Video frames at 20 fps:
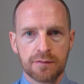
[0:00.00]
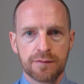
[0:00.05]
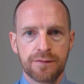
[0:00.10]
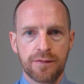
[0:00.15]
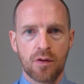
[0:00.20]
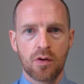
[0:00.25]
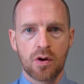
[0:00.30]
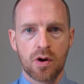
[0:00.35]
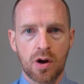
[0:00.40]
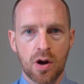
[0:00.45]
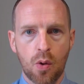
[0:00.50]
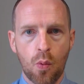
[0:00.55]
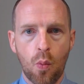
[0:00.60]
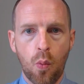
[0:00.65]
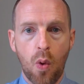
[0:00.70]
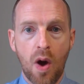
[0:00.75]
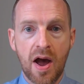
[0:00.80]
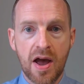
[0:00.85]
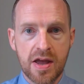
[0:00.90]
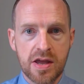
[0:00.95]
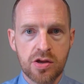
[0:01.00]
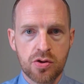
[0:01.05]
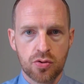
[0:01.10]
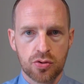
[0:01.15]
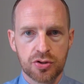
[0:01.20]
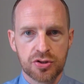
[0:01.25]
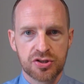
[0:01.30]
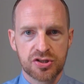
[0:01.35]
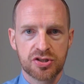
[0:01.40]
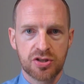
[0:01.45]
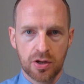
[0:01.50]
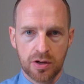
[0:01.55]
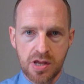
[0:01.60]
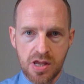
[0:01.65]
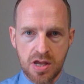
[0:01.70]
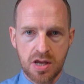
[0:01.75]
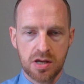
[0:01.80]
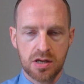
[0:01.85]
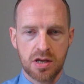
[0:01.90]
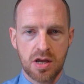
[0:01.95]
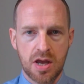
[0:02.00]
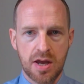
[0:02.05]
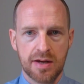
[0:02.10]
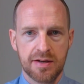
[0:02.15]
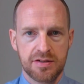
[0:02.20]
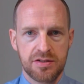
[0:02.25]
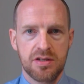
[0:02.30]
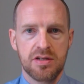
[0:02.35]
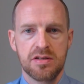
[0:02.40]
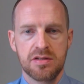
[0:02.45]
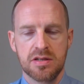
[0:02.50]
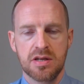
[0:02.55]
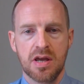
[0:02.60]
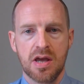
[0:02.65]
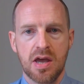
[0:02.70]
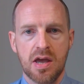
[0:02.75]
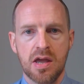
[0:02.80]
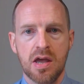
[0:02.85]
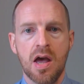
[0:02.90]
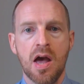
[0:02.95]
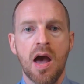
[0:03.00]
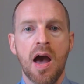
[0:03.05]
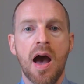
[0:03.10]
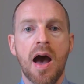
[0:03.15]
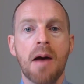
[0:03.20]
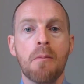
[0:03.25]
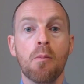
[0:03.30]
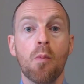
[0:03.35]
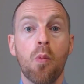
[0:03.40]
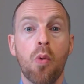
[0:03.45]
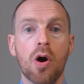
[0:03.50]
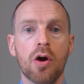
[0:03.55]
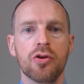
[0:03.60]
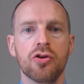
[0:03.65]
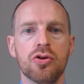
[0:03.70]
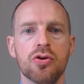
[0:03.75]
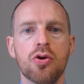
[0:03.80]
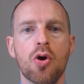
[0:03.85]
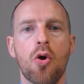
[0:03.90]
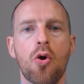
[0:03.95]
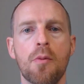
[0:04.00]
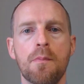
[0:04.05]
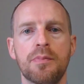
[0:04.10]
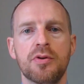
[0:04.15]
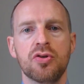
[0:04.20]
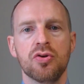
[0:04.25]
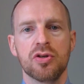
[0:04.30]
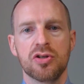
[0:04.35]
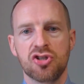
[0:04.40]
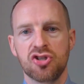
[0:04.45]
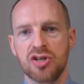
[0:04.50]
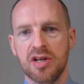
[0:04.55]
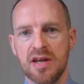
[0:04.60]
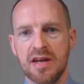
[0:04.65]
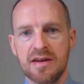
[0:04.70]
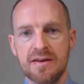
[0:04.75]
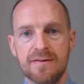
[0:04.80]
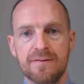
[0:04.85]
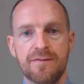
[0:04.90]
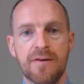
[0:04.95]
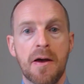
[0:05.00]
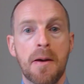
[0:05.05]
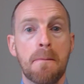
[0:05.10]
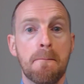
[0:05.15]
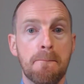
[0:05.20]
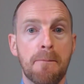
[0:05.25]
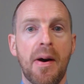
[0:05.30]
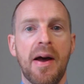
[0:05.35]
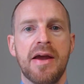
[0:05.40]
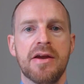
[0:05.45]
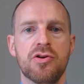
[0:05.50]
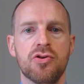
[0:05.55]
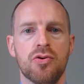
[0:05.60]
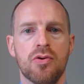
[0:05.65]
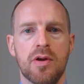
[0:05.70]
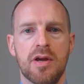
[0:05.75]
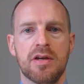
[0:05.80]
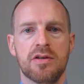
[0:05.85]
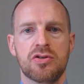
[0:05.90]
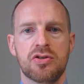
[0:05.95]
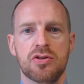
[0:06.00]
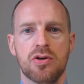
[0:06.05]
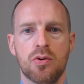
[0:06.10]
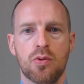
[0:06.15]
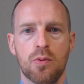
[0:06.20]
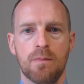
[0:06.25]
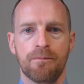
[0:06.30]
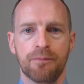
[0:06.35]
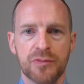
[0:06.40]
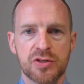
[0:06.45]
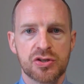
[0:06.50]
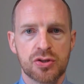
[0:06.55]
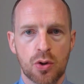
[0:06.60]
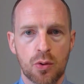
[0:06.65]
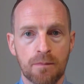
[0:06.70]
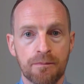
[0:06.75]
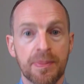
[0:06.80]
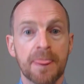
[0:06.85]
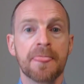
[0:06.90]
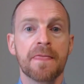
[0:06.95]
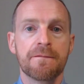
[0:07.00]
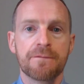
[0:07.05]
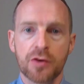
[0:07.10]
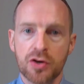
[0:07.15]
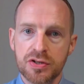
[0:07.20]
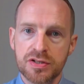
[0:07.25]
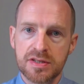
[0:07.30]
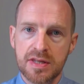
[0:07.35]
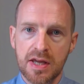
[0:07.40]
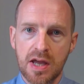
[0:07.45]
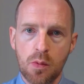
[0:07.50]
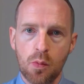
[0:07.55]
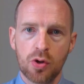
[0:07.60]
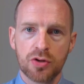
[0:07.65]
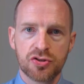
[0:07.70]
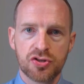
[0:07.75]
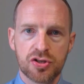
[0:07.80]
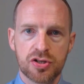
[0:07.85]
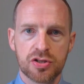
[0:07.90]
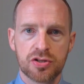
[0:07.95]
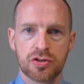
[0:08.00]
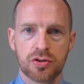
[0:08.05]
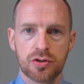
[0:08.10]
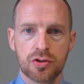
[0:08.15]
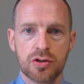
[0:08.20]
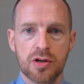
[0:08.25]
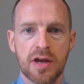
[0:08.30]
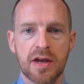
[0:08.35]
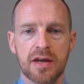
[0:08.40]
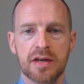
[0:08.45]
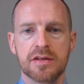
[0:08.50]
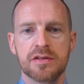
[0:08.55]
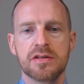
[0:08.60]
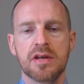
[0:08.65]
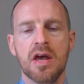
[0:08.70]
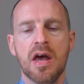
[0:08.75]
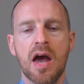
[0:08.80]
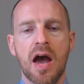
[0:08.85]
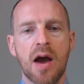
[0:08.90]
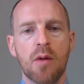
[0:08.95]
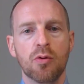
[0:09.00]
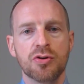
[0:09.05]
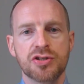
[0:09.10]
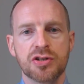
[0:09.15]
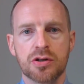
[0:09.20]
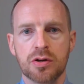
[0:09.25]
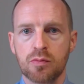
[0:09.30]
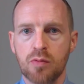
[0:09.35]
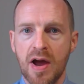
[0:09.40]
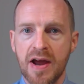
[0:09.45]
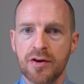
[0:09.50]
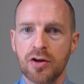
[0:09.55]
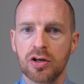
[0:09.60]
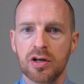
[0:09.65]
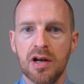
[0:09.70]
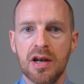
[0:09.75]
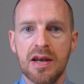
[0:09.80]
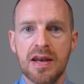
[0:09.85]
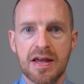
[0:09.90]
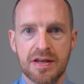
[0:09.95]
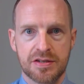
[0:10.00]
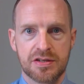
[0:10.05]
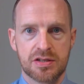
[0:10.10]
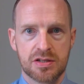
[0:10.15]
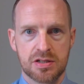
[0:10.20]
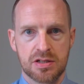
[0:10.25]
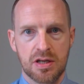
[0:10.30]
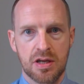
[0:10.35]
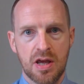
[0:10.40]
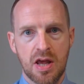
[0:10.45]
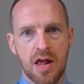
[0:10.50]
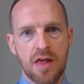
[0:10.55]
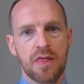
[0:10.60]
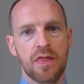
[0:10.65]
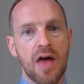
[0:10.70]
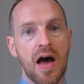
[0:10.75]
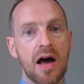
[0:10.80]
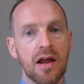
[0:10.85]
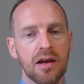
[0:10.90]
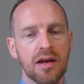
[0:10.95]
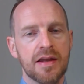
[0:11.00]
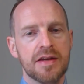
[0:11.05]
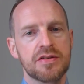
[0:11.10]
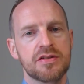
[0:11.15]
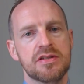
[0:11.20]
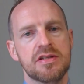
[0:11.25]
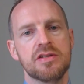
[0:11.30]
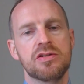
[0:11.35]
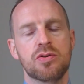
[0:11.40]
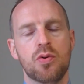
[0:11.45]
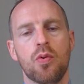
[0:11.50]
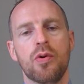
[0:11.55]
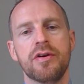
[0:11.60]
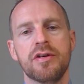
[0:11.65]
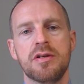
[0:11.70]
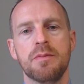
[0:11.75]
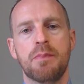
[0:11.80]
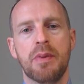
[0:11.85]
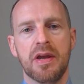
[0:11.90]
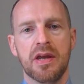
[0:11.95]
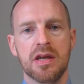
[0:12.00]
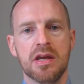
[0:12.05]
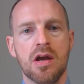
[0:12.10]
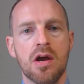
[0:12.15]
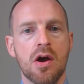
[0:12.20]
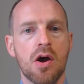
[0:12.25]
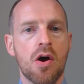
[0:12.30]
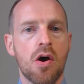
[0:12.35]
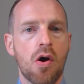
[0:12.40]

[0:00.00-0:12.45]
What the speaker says: for why you're studying ACCA and what you hope to achieve by doing so. So the first thing I want you to do is I want you to write out a list. That list is going to be